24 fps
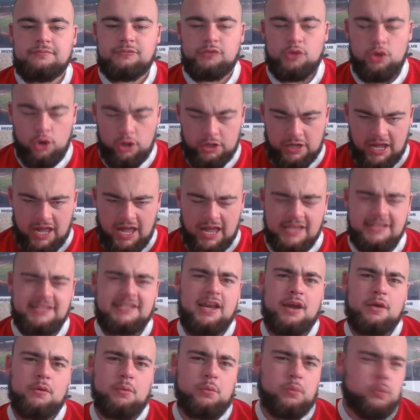Yo guys,
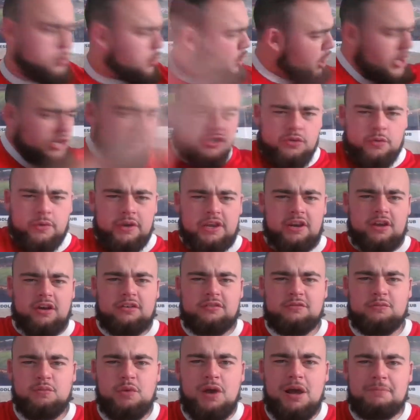what is going
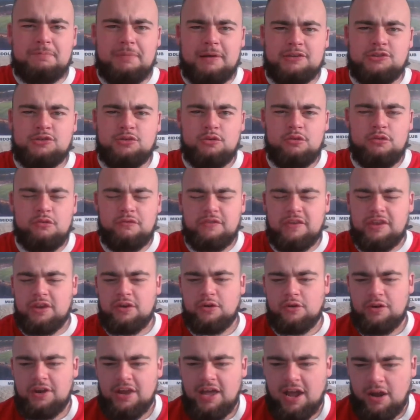on? Welcome back to another
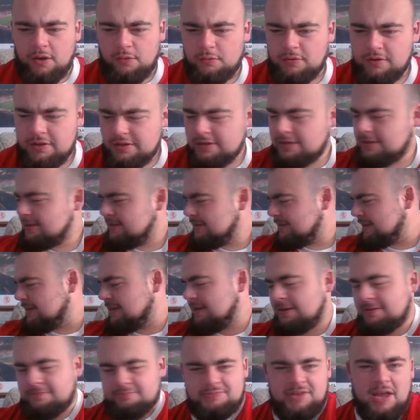video. Now,
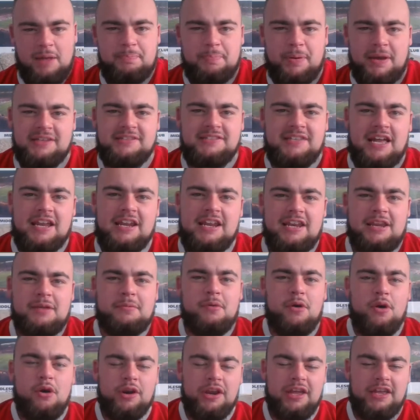it's half past 10 in the
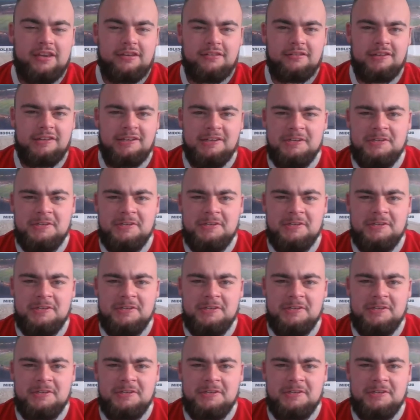morning.